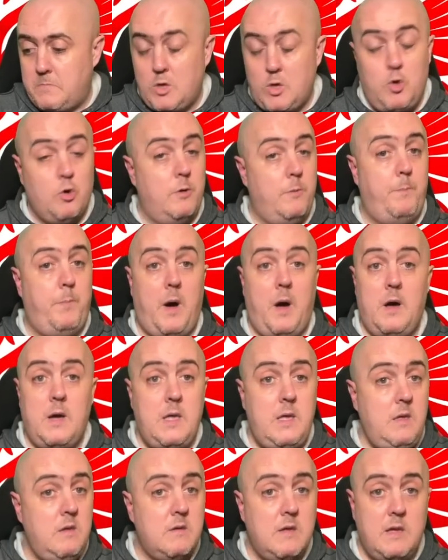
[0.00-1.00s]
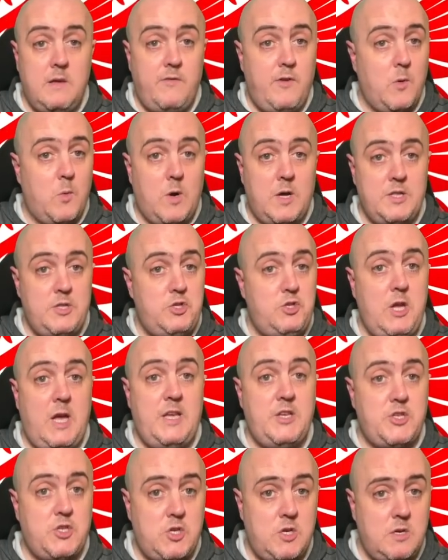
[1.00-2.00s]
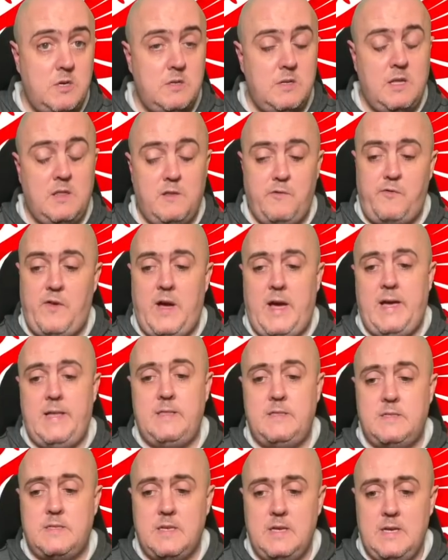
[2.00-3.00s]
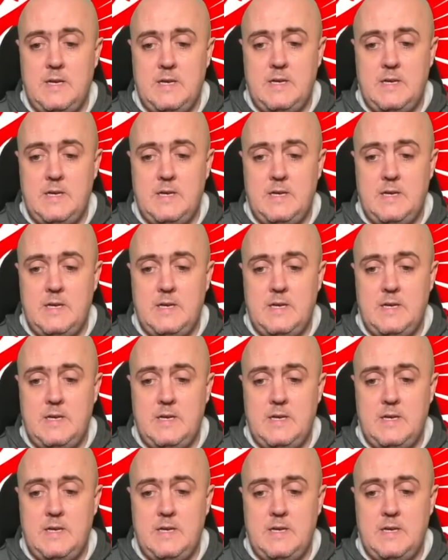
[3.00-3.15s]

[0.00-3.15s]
goodbye, if you want, gesture to the fans.